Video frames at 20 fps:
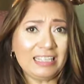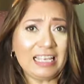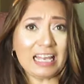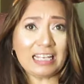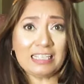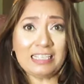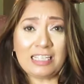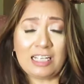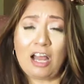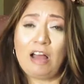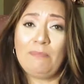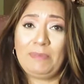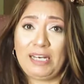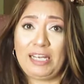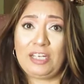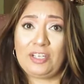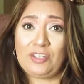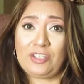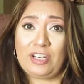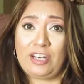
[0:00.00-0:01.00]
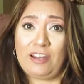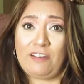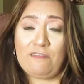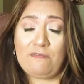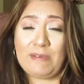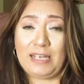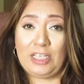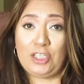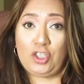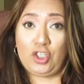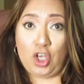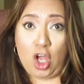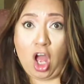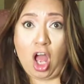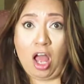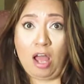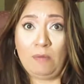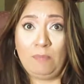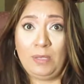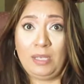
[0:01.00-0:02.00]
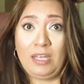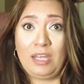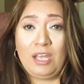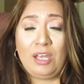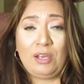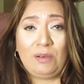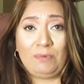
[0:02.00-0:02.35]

that's the combination of my job